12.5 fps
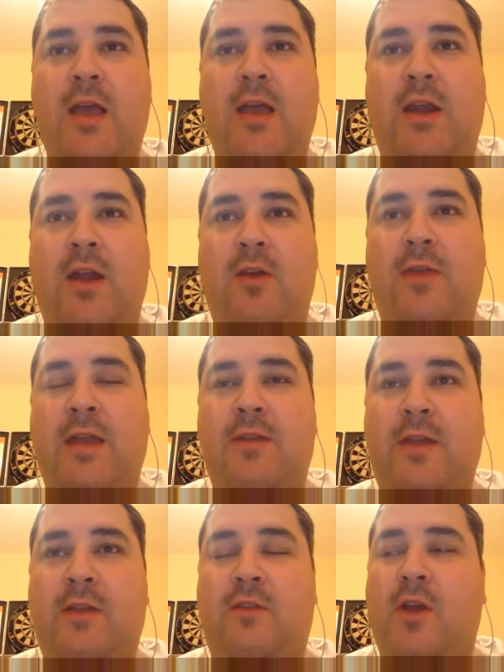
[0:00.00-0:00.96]

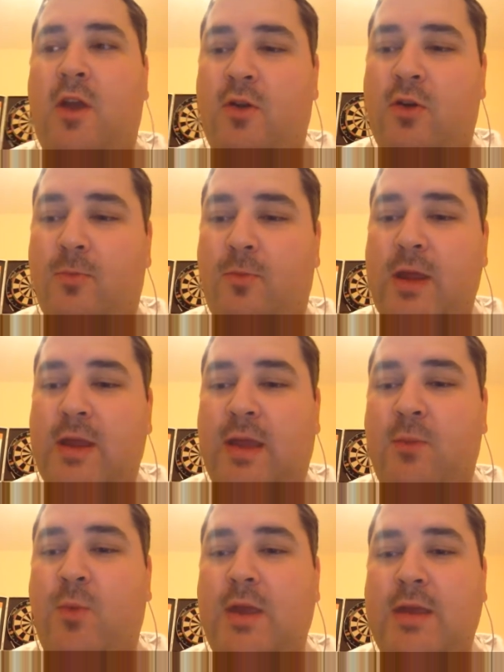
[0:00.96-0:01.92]
they turn up week
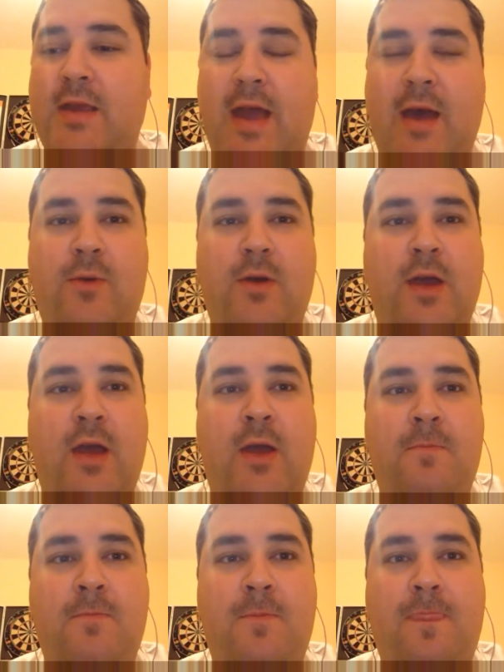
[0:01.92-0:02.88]
in, week out,
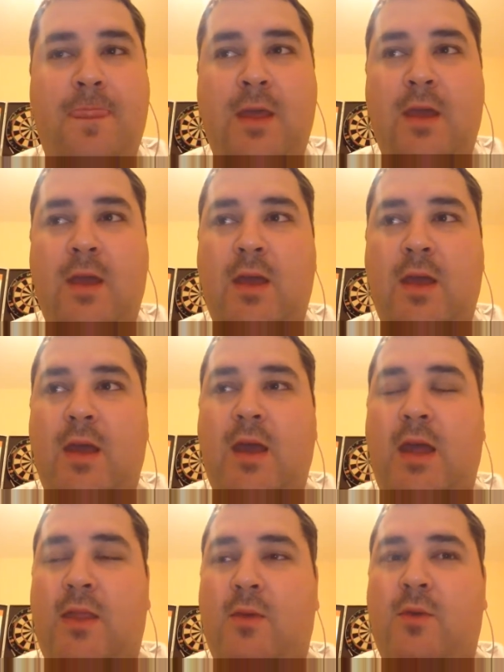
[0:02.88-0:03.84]
and
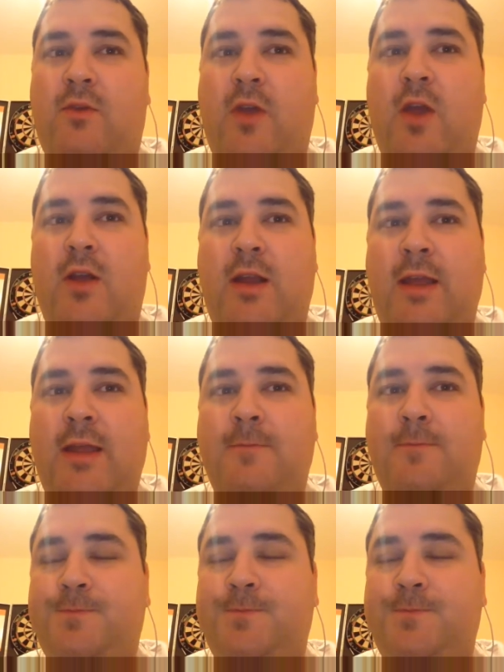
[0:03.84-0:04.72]
there was certainly